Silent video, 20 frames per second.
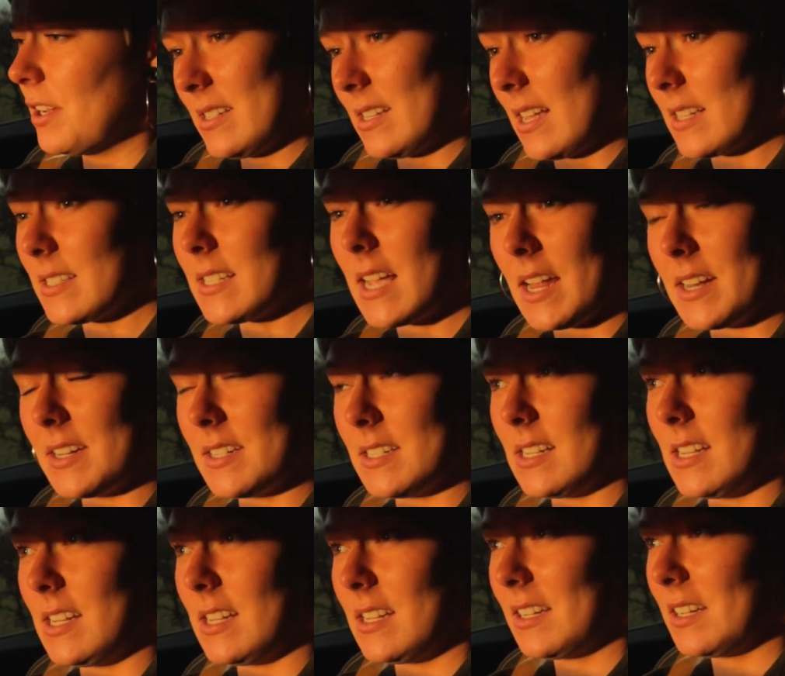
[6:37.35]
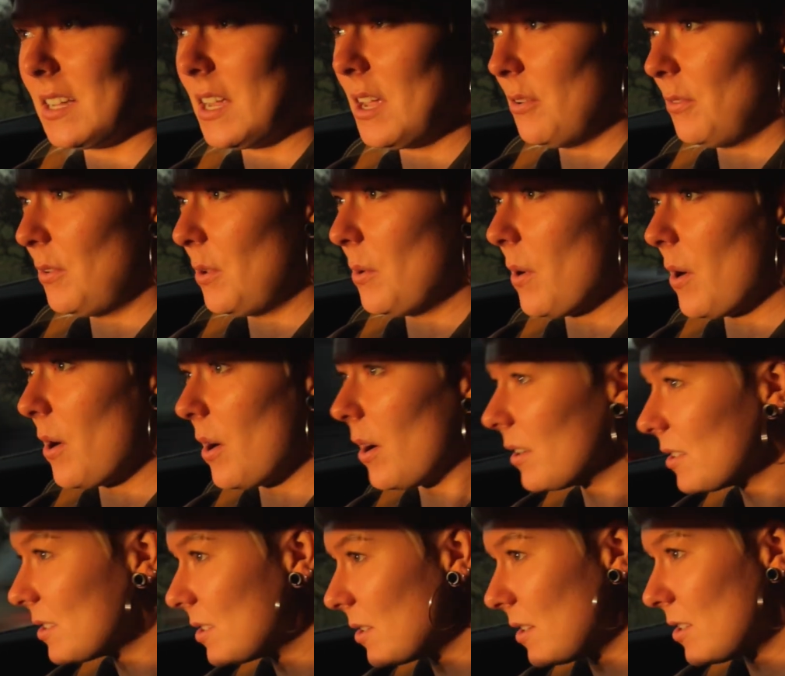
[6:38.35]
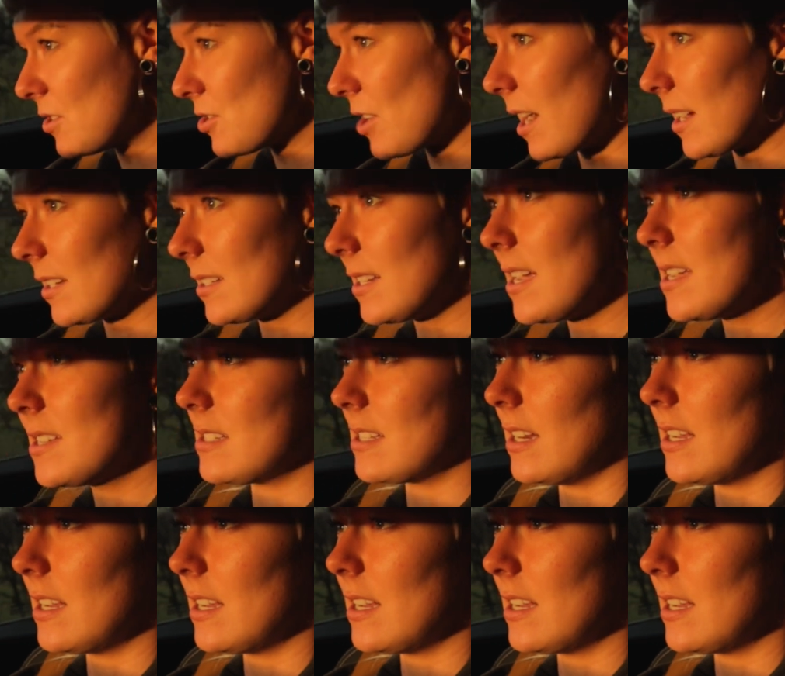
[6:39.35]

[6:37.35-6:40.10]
so that's handy if you are doing track days.